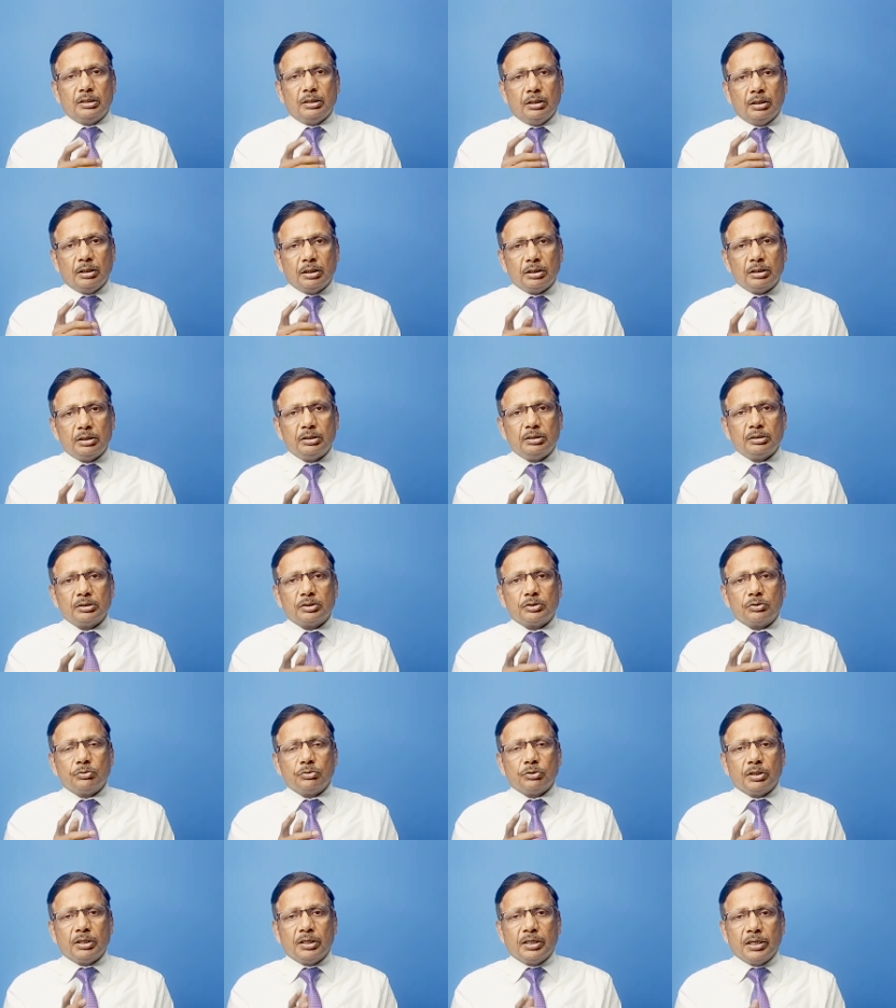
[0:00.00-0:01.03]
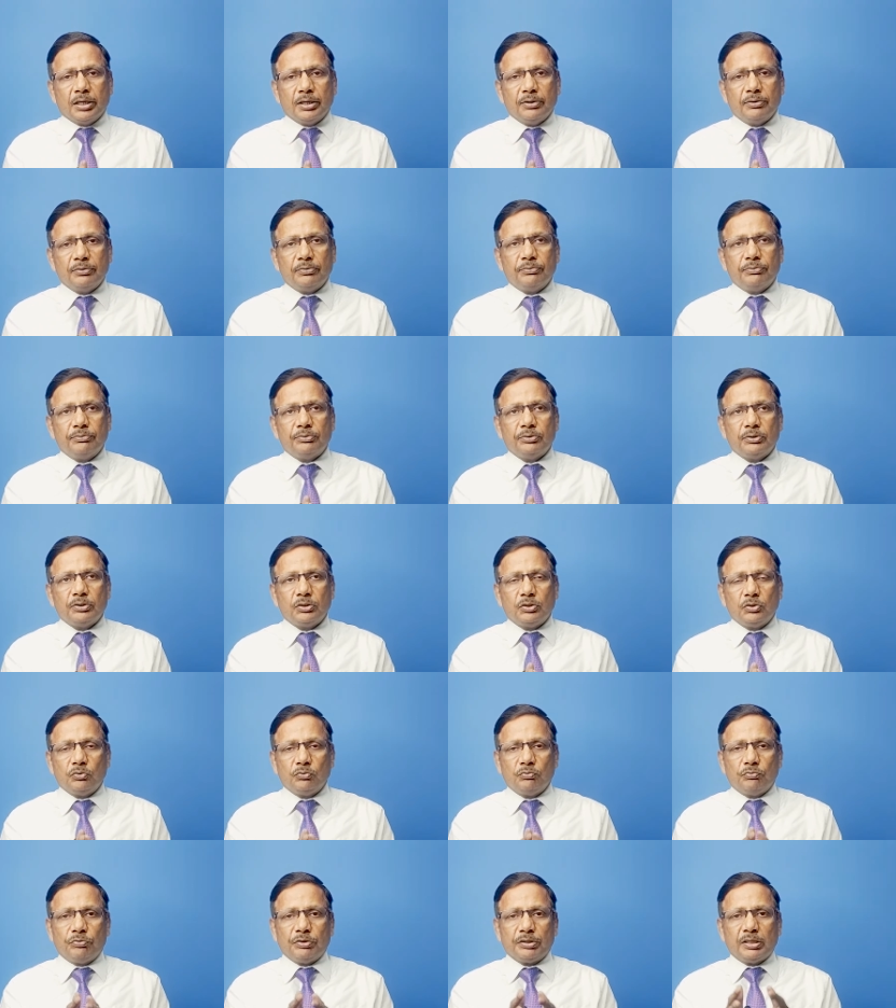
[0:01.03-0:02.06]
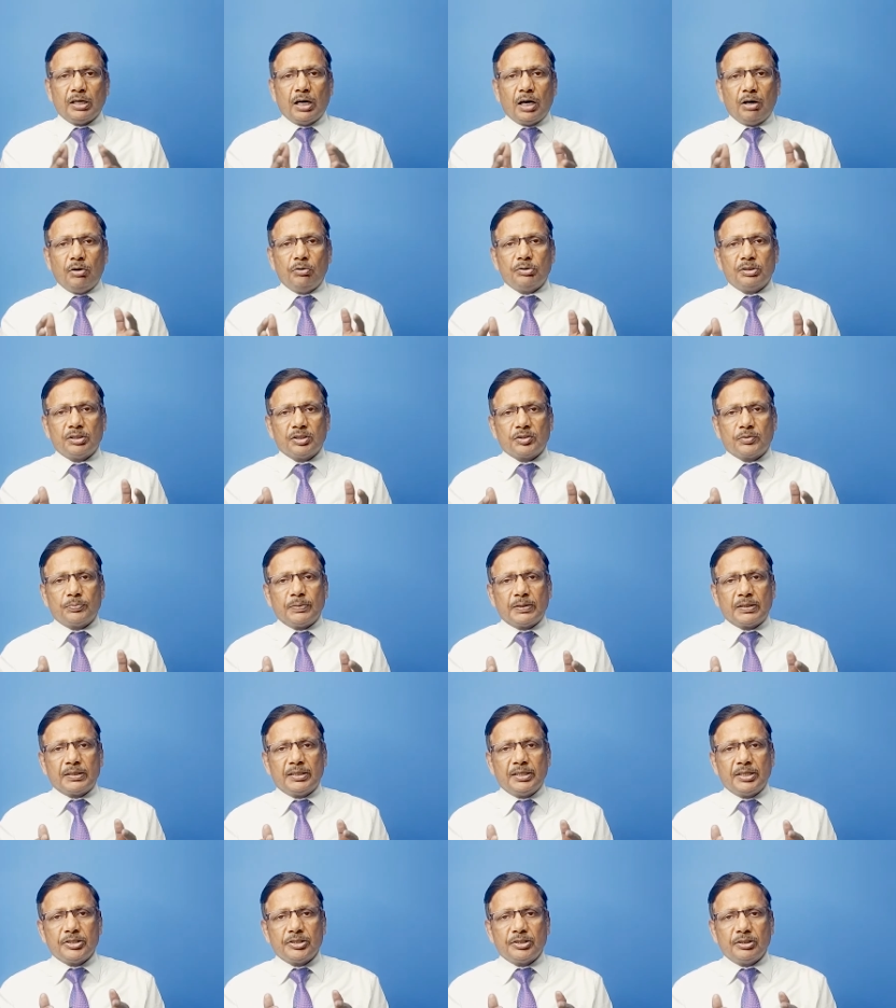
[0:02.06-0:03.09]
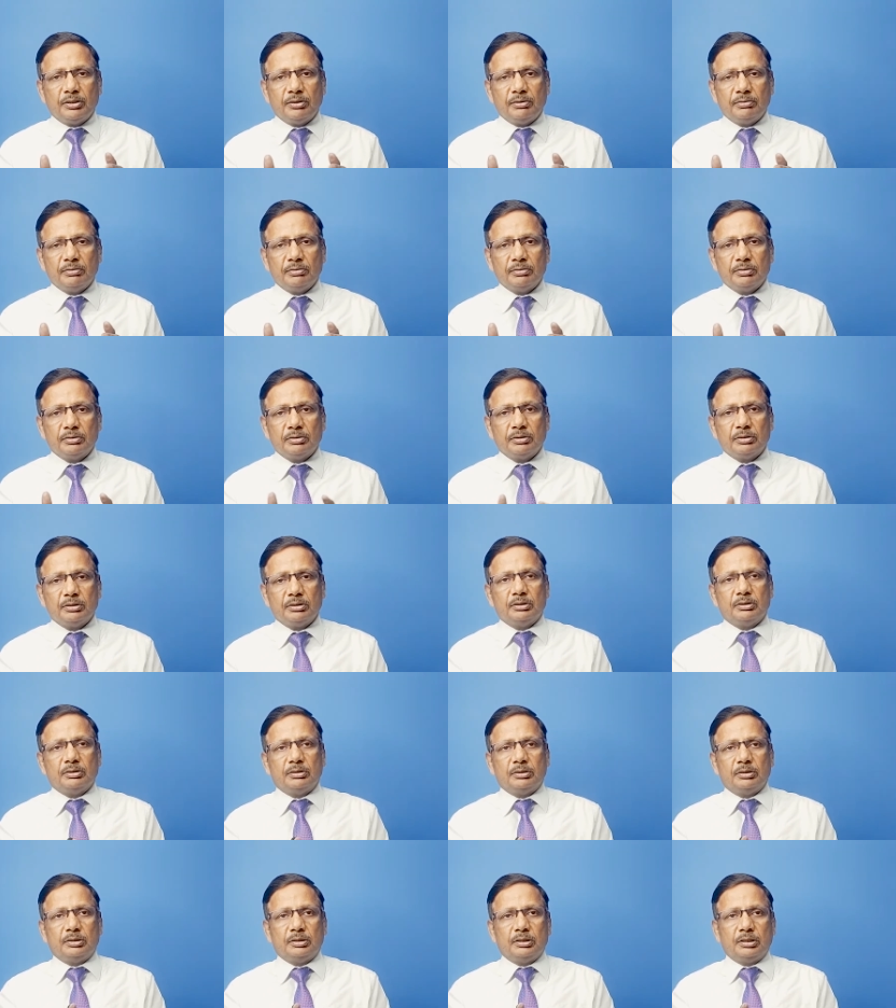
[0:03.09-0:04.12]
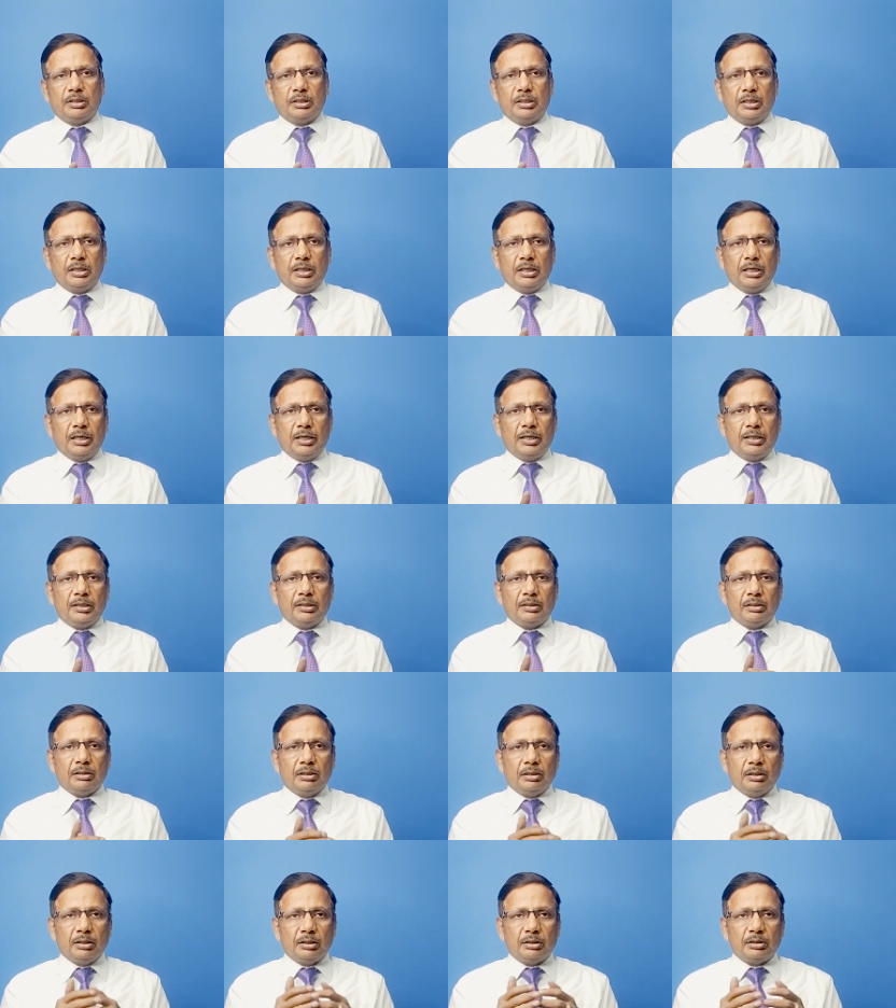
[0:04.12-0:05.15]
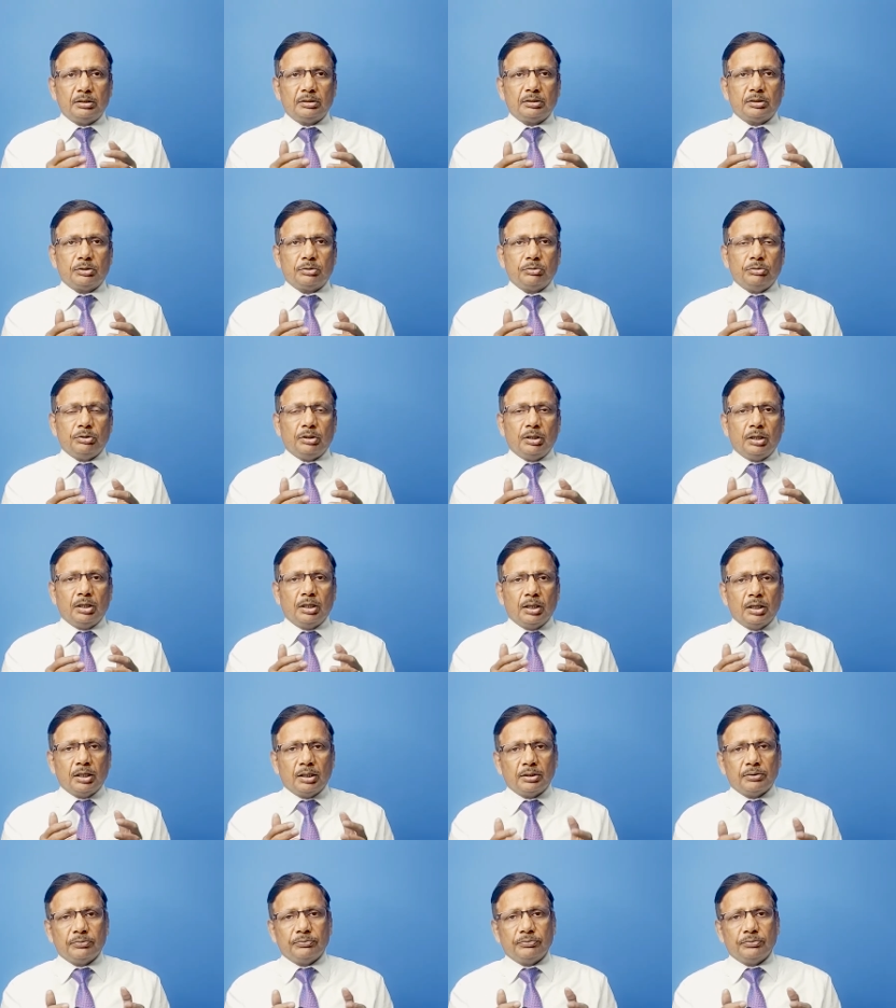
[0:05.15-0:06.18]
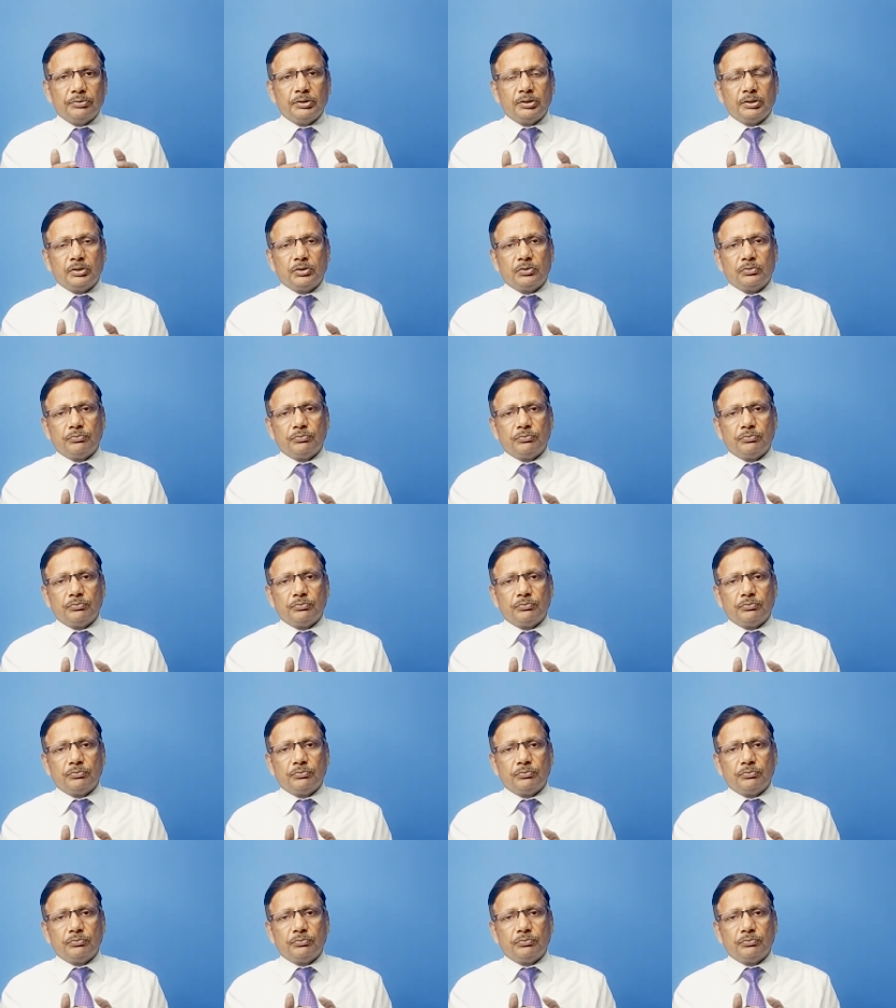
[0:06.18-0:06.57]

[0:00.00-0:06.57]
Learn to give without expectation and learn to love